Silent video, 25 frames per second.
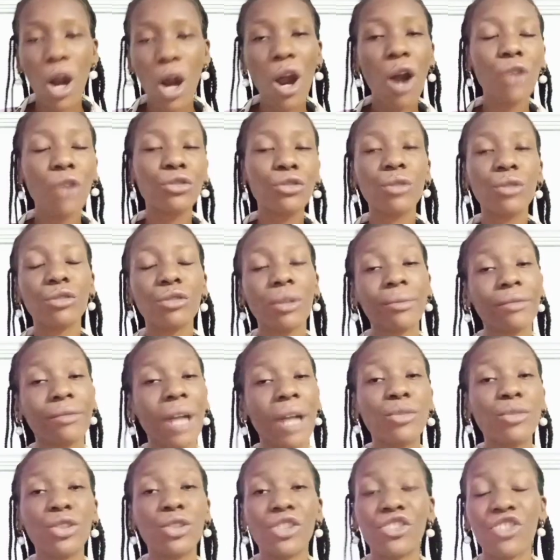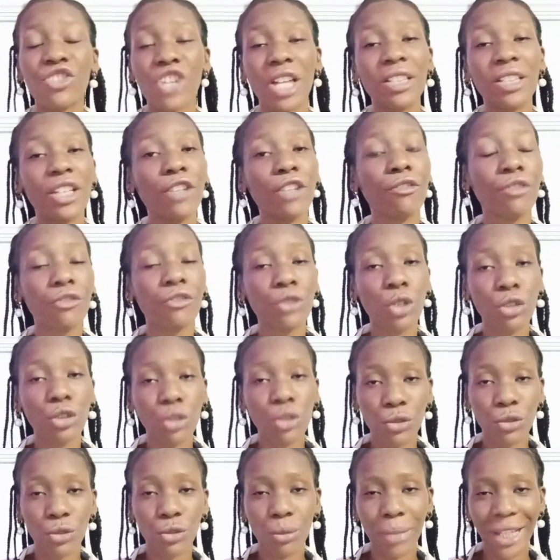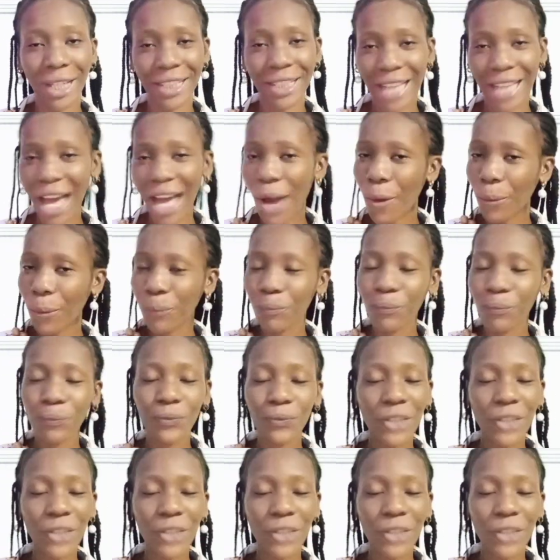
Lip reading: Also subscribe to this channel if you've not done so by now.